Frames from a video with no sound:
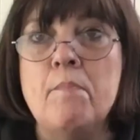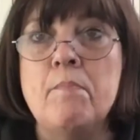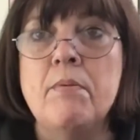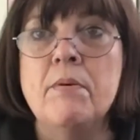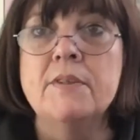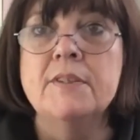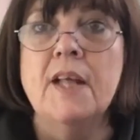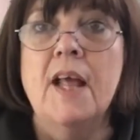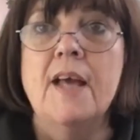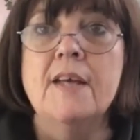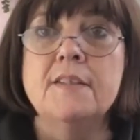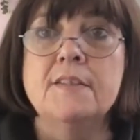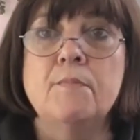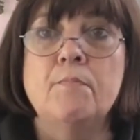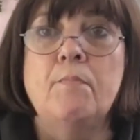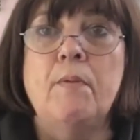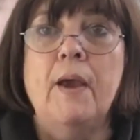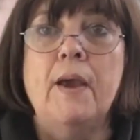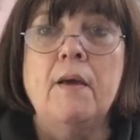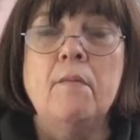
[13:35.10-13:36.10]
it's like
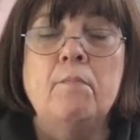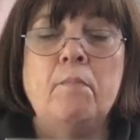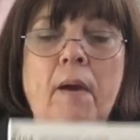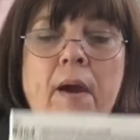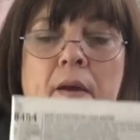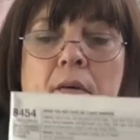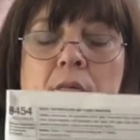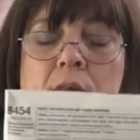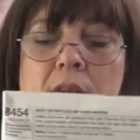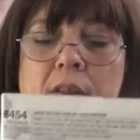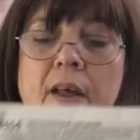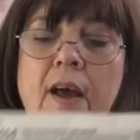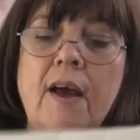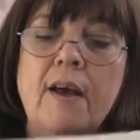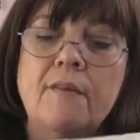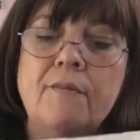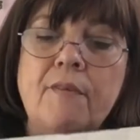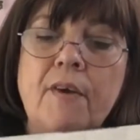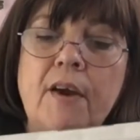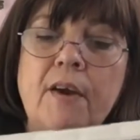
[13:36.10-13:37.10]
pick a penguin, that
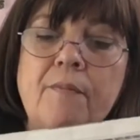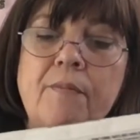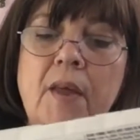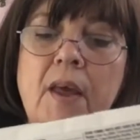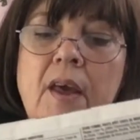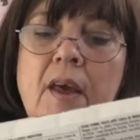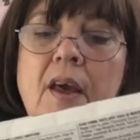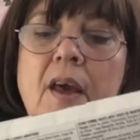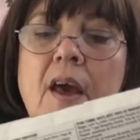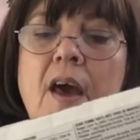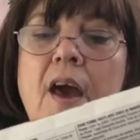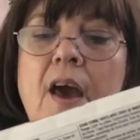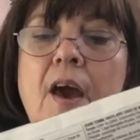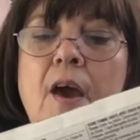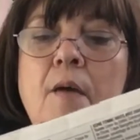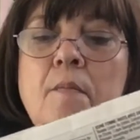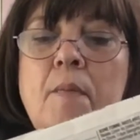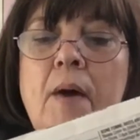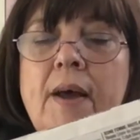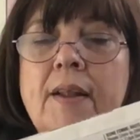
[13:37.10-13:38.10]
advert.
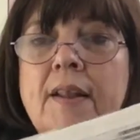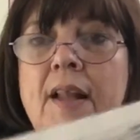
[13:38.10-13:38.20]
I'd